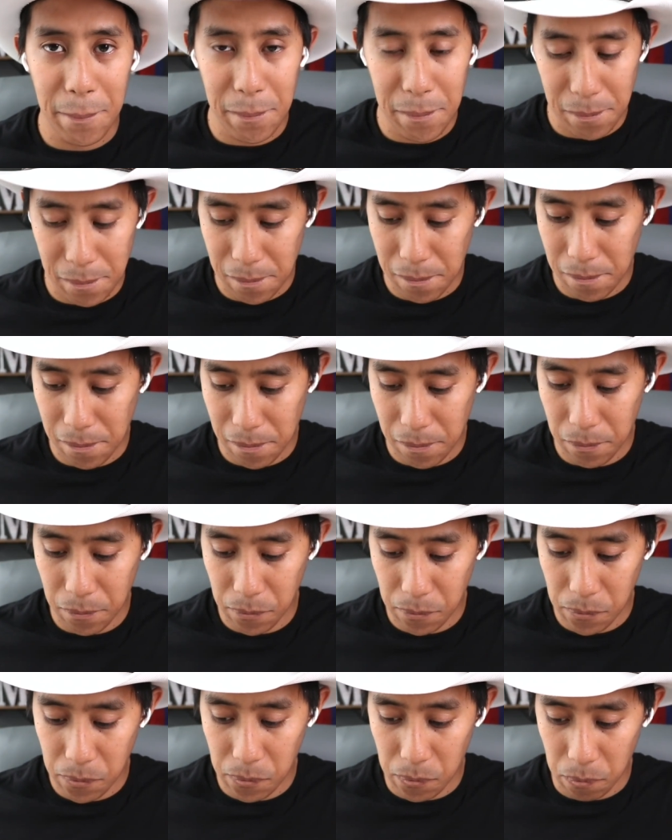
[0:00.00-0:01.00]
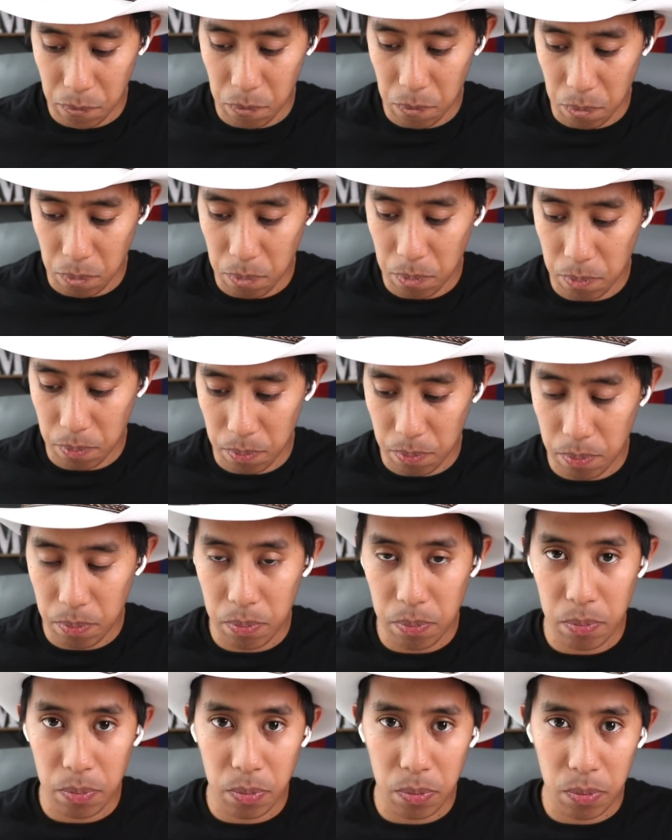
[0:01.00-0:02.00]

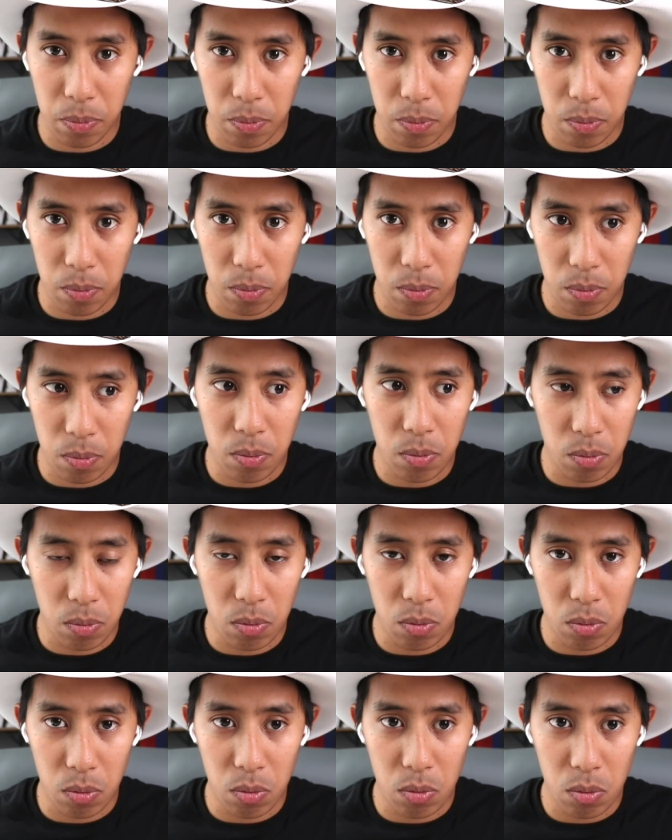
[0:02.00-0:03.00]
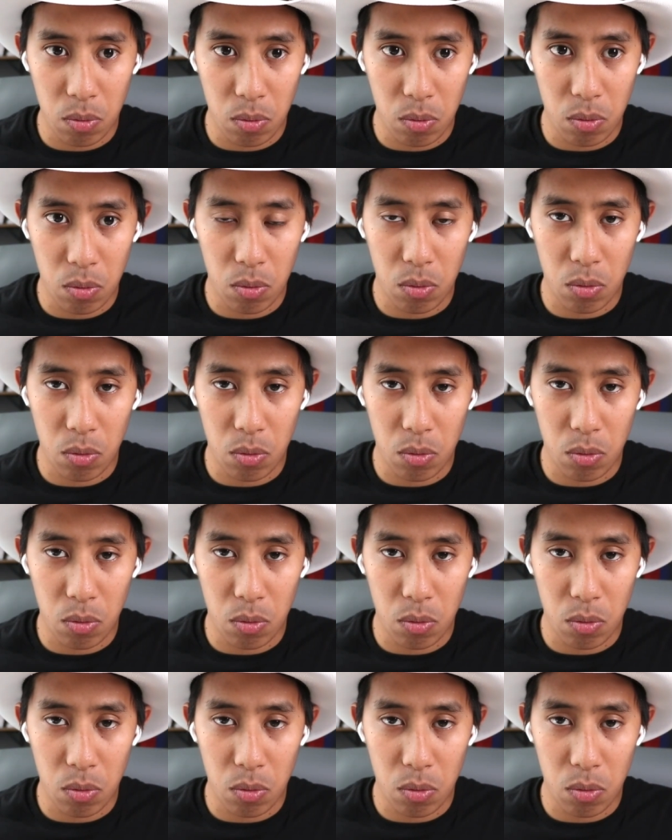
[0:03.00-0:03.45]
(silent)